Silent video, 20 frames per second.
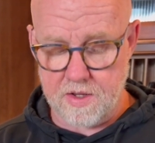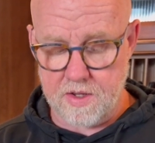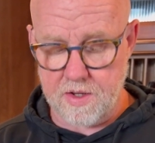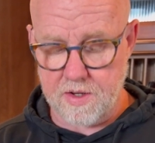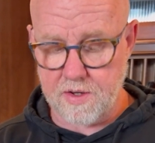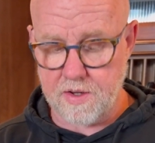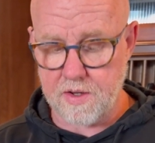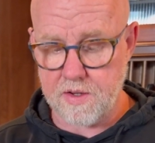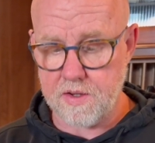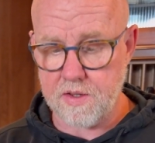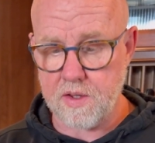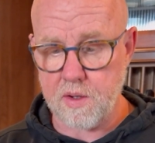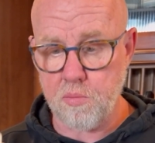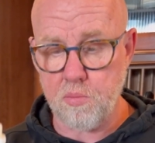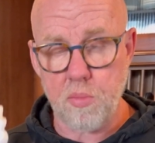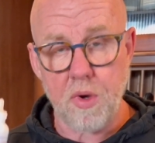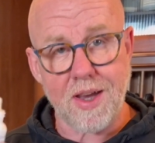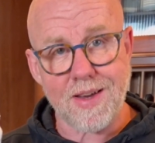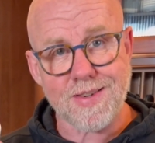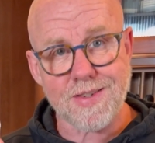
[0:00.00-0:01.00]
This is the
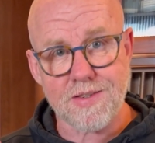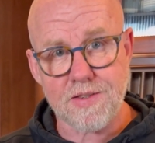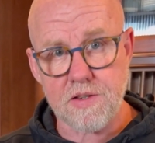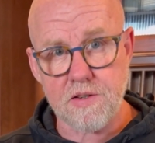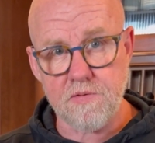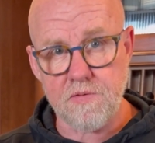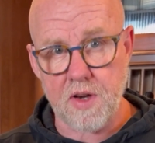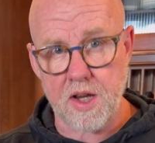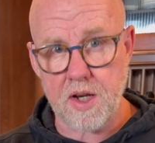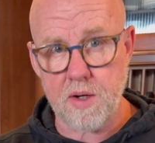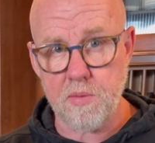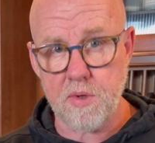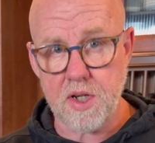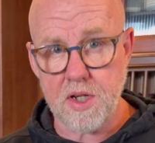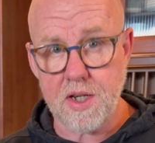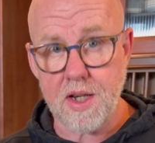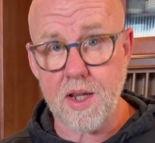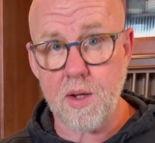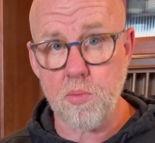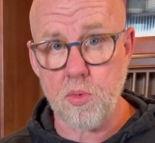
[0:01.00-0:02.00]
best vitamin
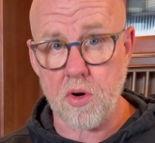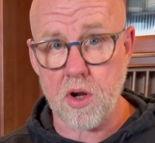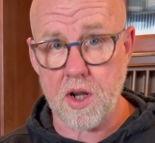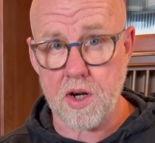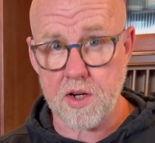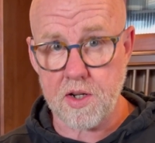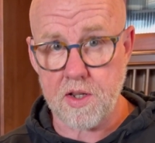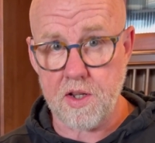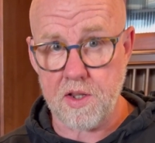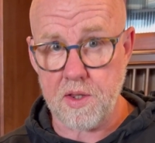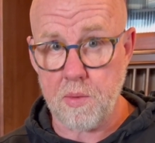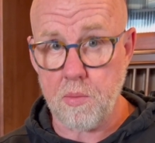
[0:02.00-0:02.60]
D product on the